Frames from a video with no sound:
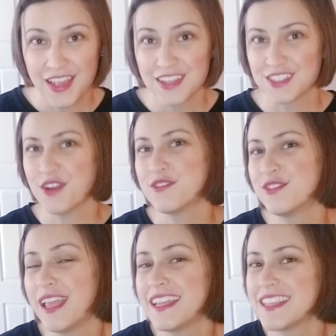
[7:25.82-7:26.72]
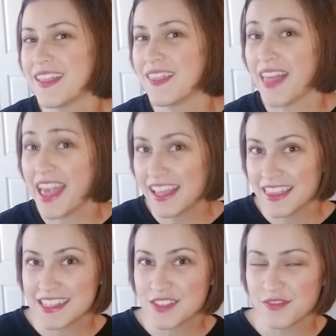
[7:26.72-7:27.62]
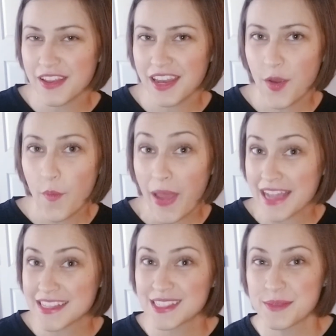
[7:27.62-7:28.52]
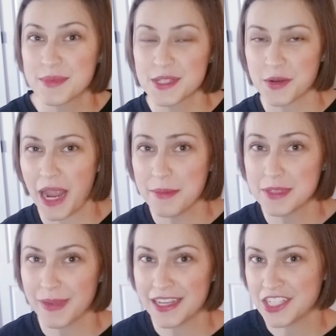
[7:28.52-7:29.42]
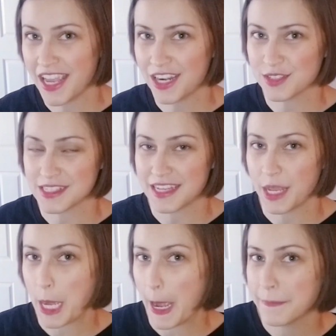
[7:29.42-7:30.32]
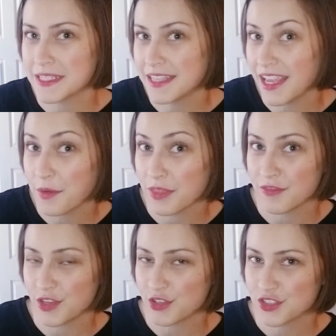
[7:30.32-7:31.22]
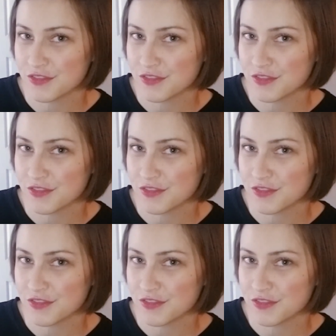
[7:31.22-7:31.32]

Don't forget to like this video and subscribe to my channel to stay up to date with future